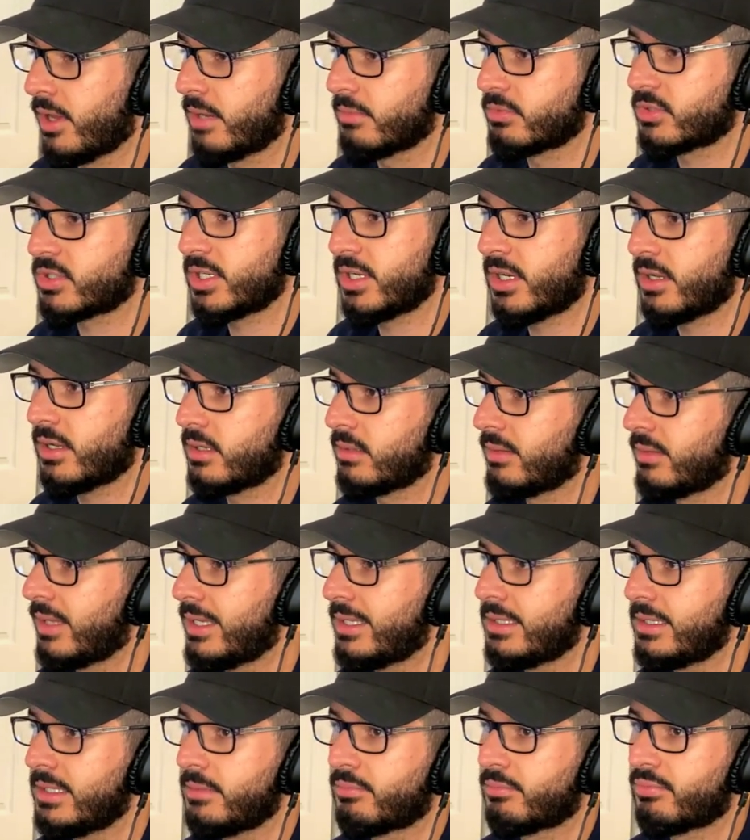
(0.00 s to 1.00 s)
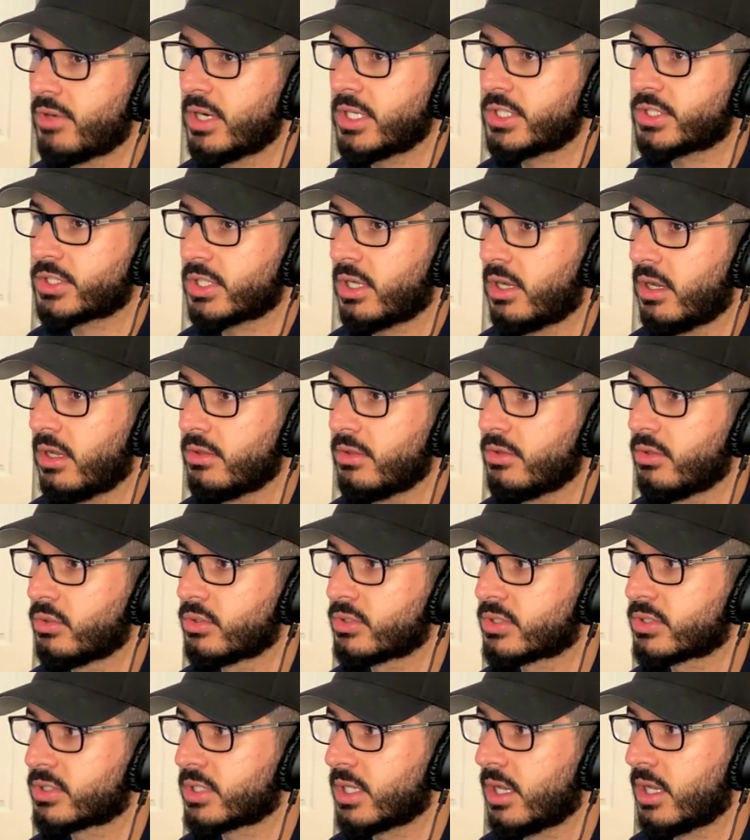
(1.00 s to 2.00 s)
I'm just going to lightly brush on
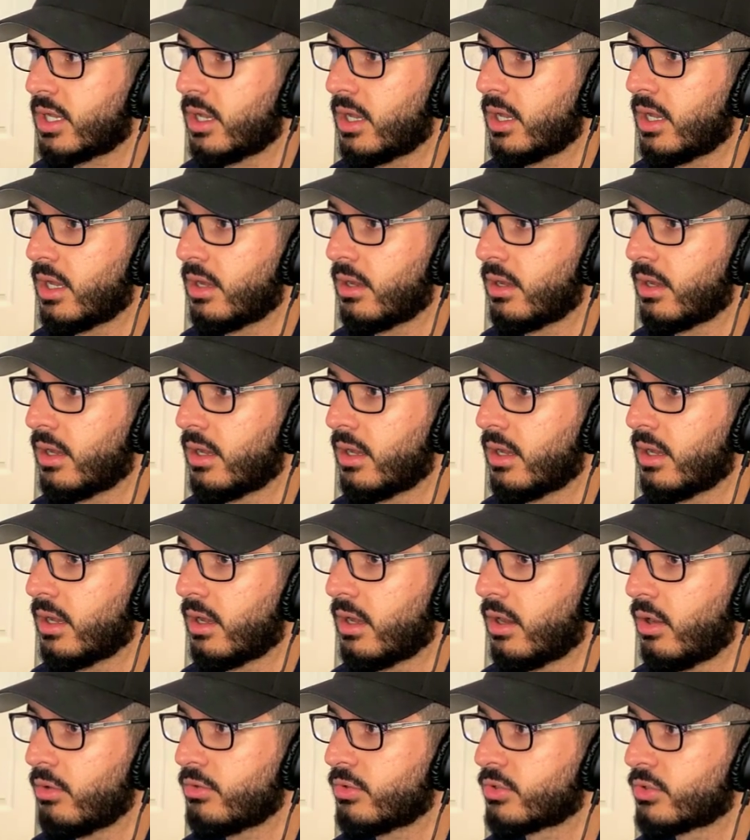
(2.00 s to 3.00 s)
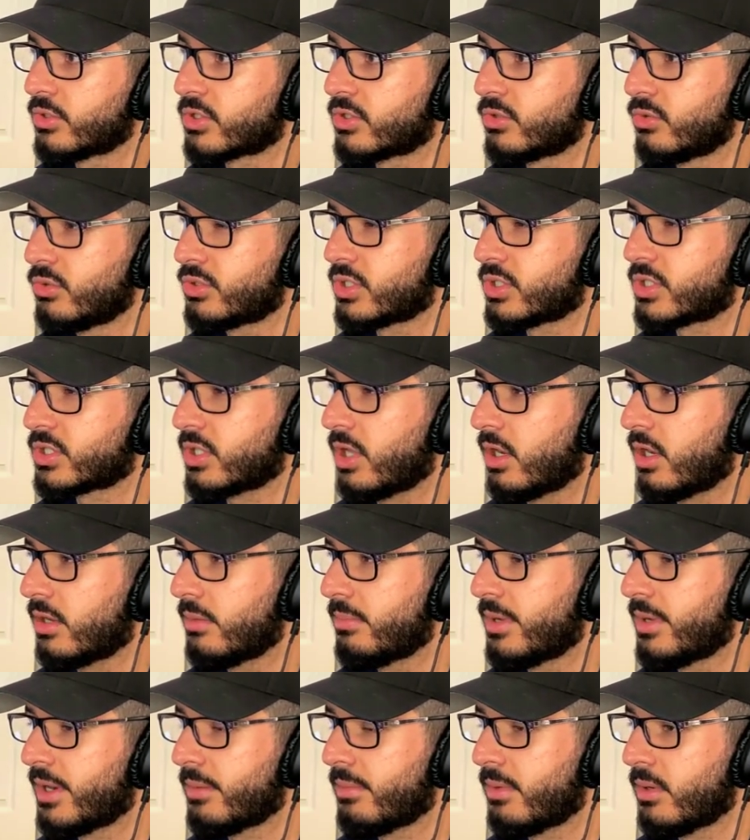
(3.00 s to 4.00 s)
those on those news, just talk a
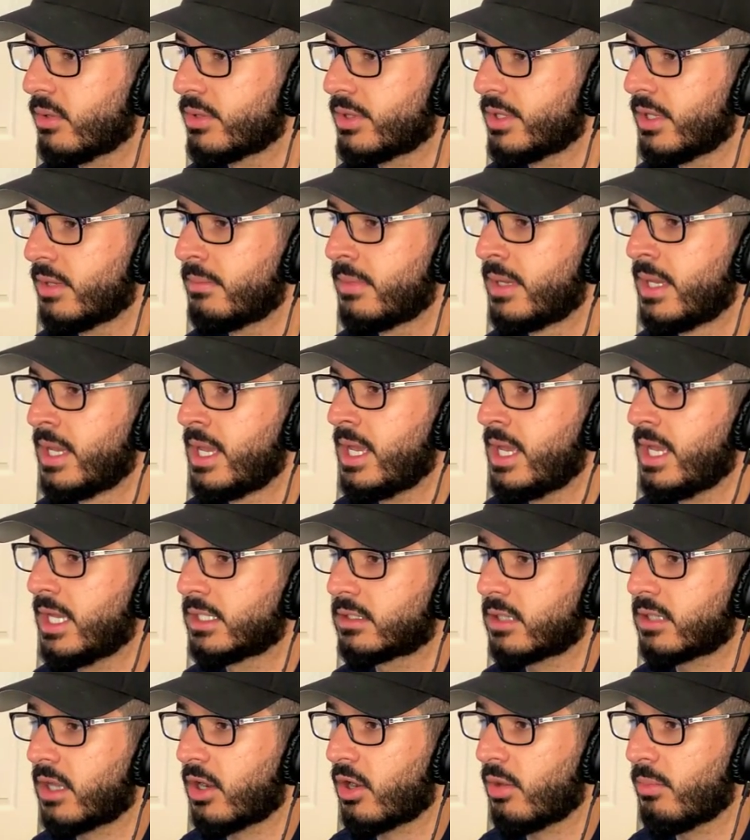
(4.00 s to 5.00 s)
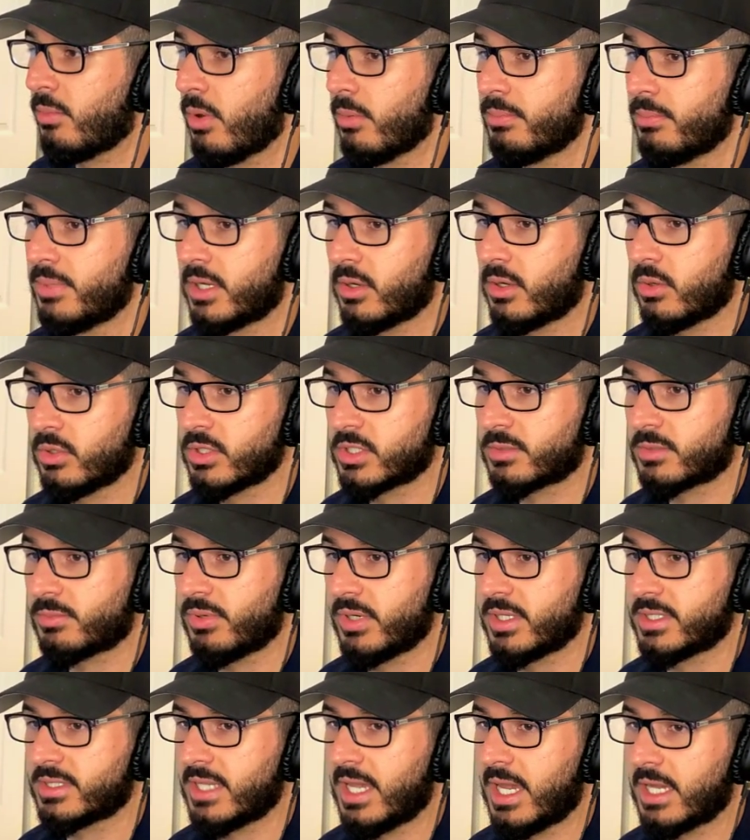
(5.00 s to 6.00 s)
bit about them and talk about Bitcoin's
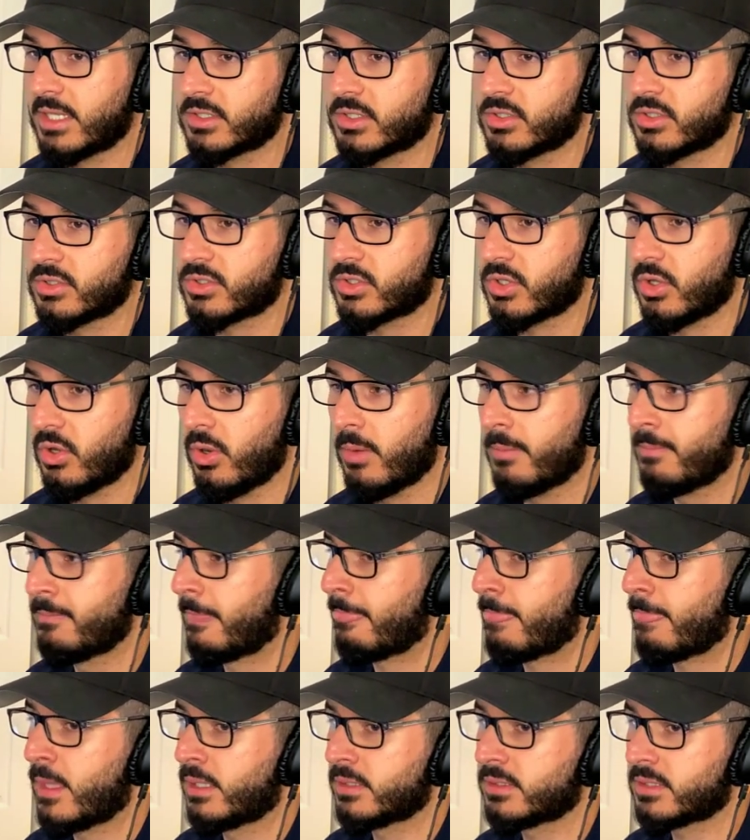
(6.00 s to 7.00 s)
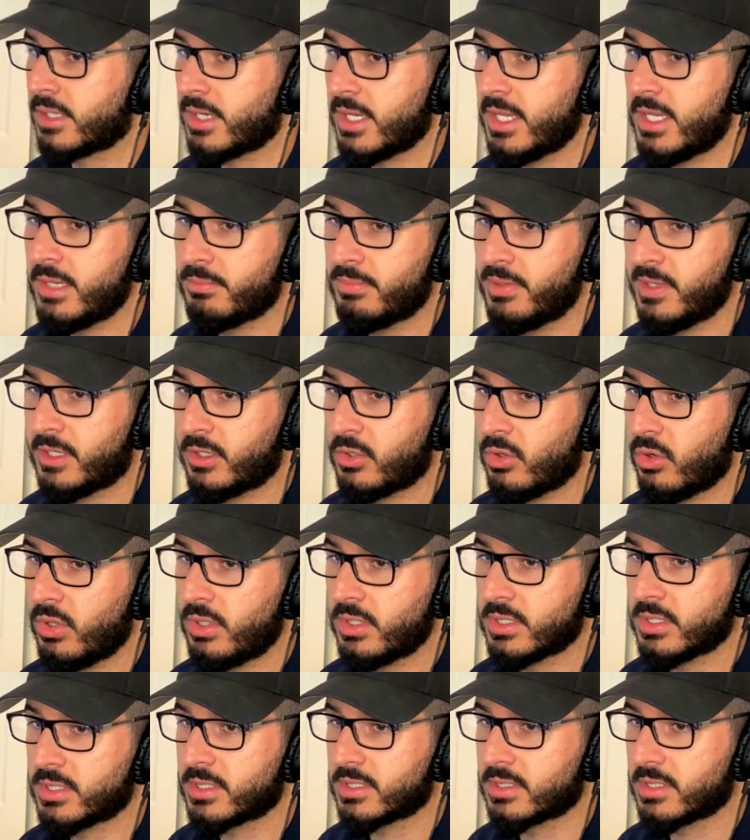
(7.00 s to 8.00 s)
price action. So Today, Bitcoin
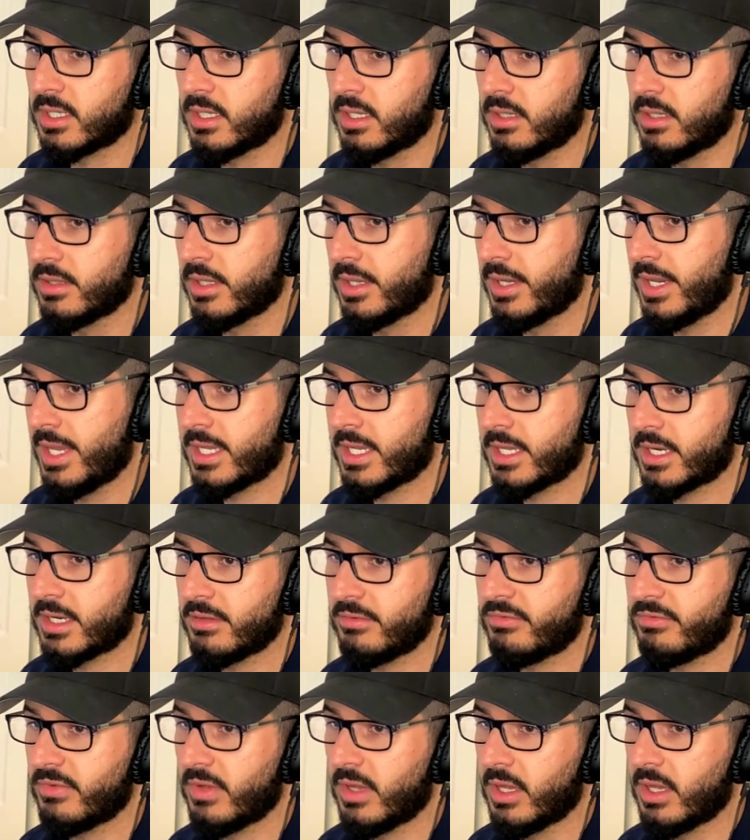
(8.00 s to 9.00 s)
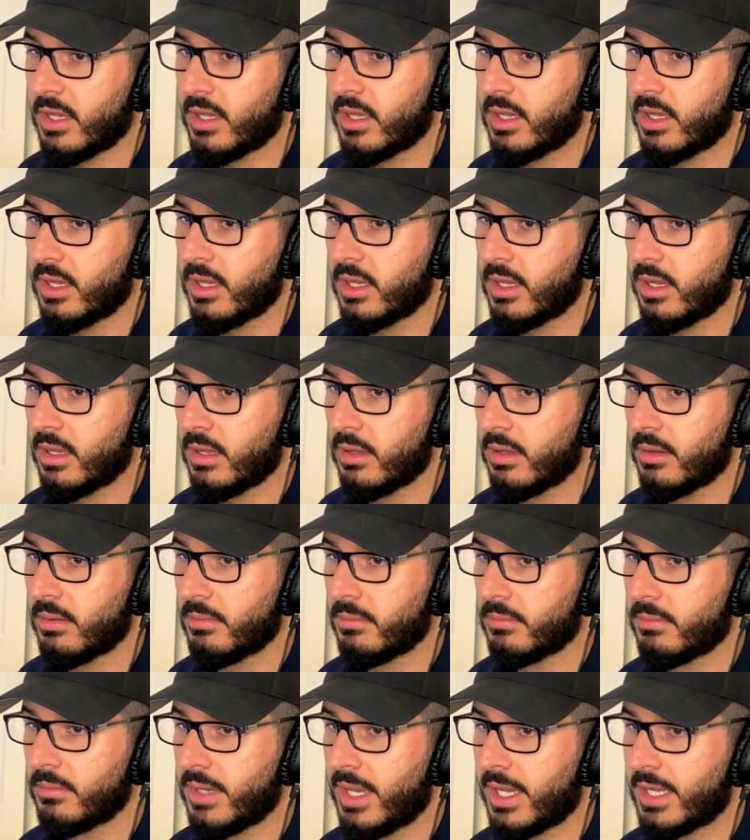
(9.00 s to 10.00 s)
is uh, in the negative, uh,
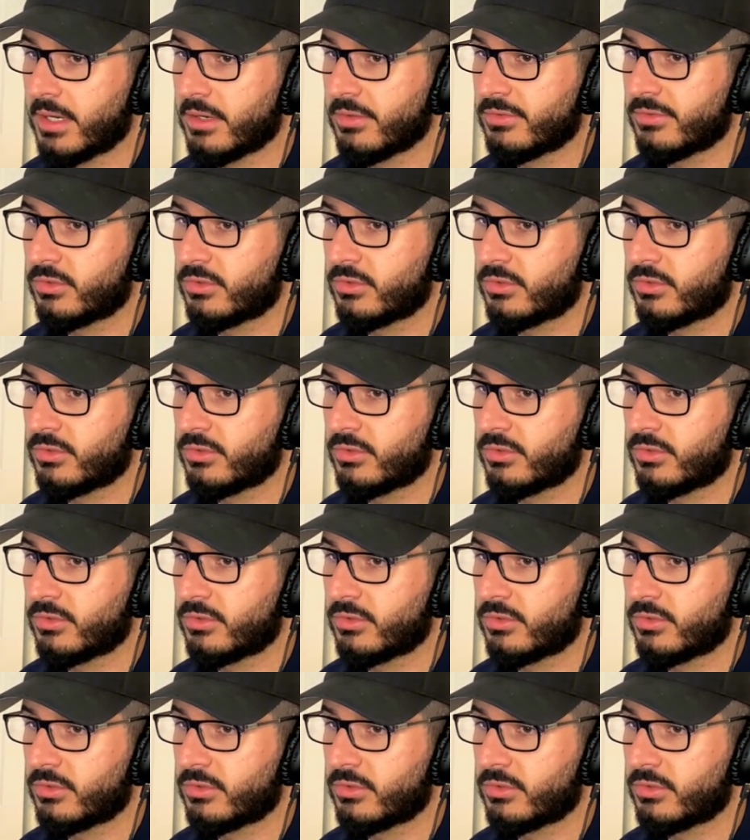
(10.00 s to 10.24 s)
um, negative